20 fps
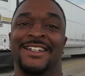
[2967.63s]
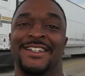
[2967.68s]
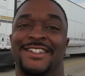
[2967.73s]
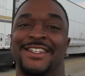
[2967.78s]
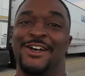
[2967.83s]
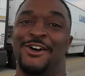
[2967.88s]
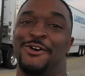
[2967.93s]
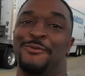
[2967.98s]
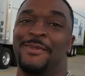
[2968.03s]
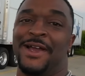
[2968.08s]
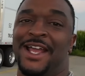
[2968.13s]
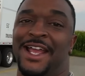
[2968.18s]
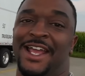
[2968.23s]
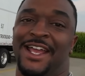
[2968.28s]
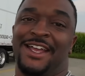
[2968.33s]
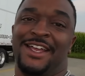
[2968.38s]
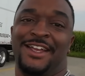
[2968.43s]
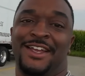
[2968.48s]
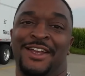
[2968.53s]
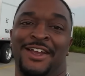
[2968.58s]
So,
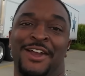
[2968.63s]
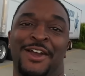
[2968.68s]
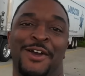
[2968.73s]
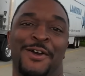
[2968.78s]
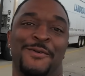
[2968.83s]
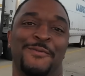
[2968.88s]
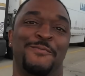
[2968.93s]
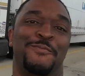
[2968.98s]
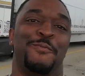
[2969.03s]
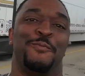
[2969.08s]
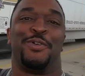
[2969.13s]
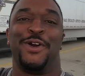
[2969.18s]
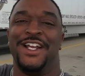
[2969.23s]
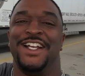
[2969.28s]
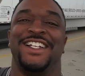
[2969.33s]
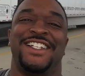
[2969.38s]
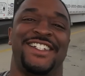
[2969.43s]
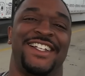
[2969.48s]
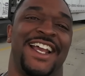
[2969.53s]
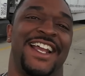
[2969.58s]
man,
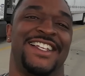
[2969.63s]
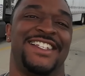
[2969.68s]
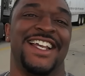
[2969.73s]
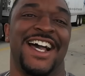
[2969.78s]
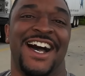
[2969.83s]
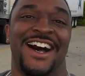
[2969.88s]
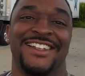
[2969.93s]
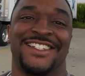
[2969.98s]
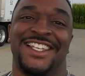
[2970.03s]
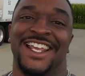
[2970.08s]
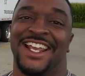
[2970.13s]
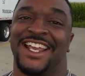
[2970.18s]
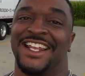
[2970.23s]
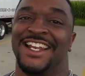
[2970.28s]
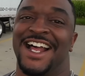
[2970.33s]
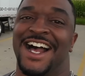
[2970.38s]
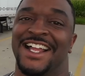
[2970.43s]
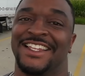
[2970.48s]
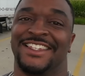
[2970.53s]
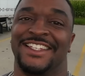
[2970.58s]
appreciate y'all
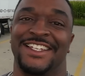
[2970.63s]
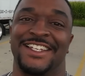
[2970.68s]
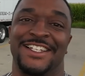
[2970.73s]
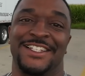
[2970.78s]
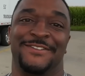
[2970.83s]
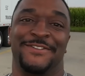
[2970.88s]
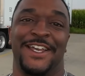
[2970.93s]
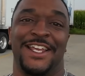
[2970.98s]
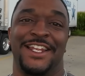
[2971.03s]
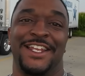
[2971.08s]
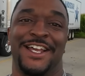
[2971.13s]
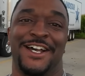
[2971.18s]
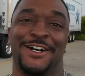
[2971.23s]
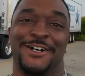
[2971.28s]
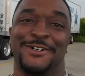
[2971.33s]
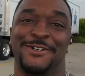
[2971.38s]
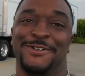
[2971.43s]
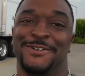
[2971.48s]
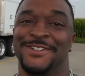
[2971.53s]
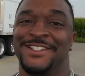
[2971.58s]
checking out these
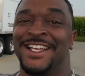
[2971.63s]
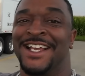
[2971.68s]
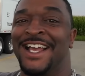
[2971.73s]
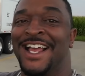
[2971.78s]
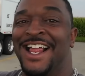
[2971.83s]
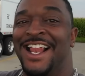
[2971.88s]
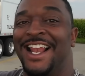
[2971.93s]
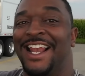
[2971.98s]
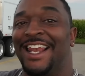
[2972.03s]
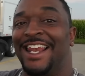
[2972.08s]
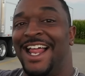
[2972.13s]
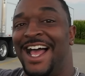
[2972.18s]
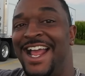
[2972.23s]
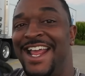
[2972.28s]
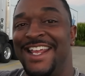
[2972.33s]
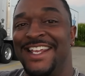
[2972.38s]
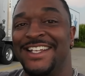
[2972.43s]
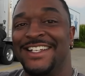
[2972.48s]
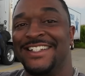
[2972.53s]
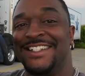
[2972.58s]
videos.
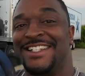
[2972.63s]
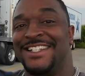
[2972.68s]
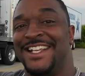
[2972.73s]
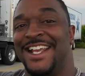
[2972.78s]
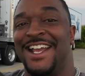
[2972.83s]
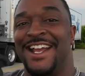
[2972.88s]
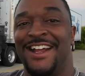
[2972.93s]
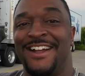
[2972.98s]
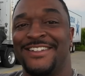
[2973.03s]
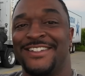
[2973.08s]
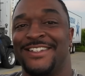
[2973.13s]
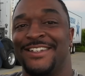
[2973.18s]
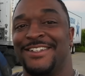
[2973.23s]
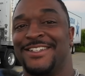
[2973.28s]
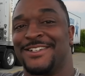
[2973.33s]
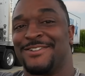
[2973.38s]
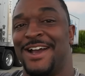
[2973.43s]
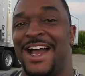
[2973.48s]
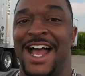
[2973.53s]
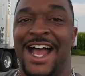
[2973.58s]
Like, share,
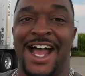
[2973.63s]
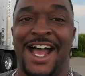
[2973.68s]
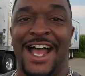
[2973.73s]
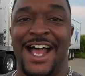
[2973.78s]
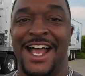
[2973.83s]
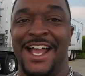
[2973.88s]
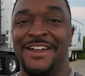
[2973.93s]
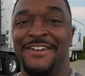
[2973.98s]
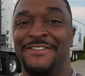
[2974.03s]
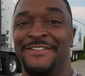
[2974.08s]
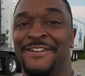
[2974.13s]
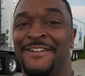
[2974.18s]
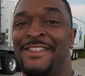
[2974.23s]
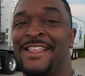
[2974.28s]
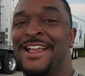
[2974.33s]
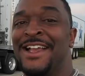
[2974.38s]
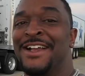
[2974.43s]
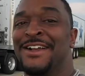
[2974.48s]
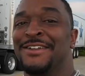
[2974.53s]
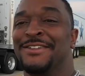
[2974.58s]
subscribe.
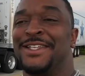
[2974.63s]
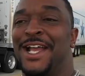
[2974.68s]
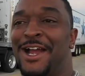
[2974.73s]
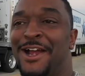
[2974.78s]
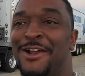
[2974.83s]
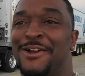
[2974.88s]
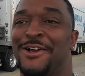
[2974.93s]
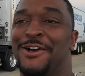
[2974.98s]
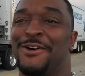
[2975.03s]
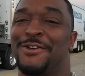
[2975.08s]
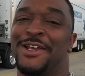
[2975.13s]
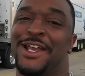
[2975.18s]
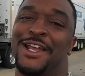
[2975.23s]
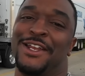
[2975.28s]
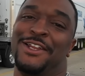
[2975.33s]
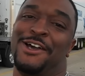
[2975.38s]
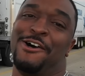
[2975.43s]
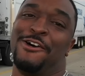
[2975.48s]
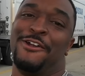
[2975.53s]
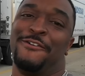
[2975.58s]
Turn on
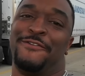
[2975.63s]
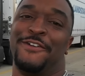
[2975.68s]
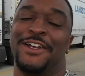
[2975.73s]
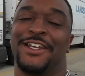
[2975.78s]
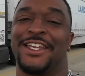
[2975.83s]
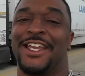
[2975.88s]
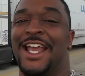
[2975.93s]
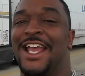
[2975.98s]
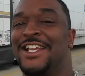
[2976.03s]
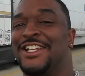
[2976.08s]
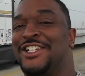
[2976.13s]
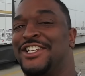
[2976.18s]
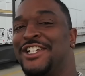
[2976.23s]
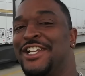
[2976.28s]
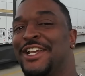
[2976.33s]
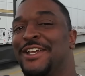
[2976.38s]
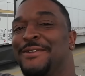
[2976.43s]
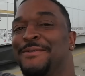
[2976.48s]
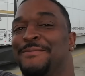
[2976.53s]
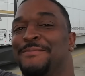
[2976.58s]
that
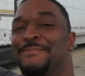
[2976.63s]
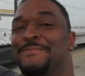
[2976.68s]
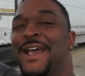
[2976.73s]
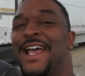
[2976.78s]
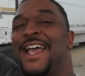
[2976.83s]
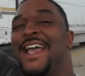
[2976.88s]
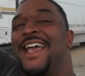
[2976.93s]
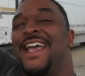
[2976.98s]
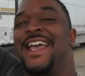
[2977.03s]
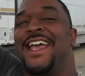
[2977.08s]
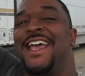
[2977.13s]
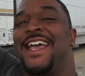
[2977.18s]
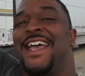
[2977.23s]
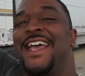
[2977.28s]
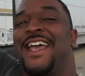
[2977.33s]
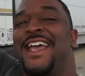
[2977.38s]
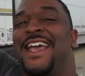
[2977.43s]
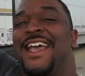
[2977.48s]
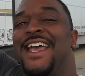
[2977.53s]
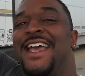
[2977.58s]
notification
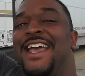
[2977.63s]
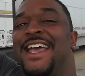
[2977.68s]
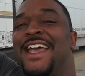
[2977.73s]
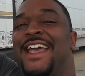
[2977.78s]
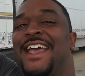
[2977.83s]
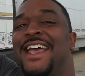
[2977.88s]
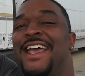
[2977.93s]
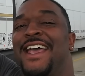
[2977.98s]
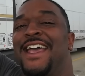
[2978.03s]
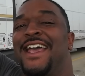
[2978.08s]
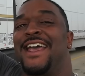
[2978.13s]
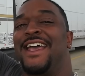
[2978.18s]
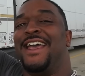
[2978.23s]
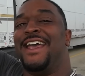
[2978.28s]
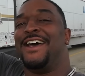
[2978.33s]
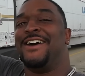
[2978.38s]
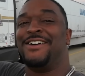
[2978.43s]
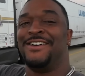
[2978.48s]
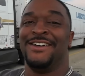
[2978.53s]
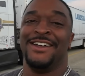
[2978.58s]

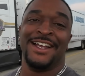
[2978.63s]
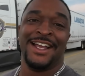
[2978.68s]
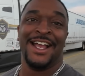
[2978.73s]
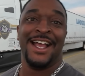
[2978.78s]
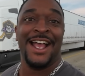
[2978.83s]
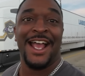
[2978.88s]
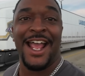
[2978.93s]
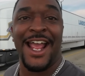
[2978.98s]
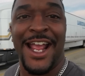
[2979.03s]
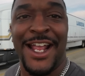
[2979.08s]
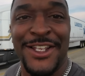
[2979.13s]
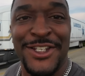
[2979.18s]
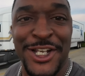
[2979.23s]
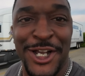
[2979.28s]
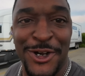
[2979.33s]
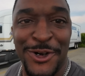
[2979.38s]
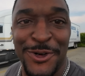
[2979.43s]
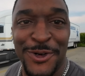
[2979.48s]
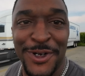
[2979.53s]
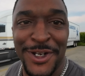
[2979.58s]
bell. And
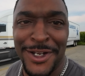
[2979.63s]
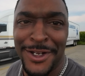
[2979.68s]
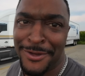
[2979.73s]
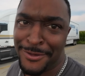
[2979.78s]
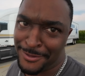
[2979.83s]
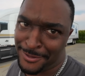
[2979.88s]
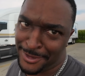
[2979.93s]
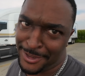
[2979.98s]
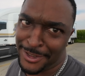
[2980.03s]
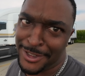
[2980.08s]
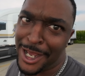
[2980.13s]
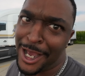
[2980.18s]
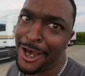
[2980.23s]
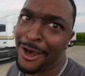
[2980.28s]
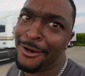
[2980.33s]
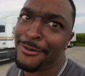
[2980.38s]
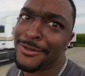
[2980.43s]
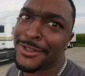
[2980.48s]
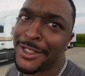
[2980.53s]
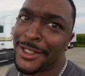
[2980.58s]
join the
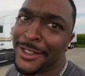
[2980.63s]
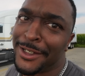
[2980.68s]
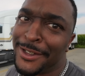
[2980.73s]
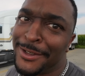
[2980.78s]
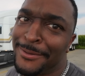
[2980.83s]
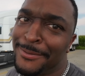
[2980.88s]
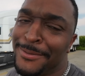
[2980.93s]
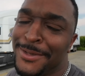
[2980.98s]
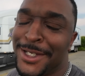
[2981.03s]
dog team.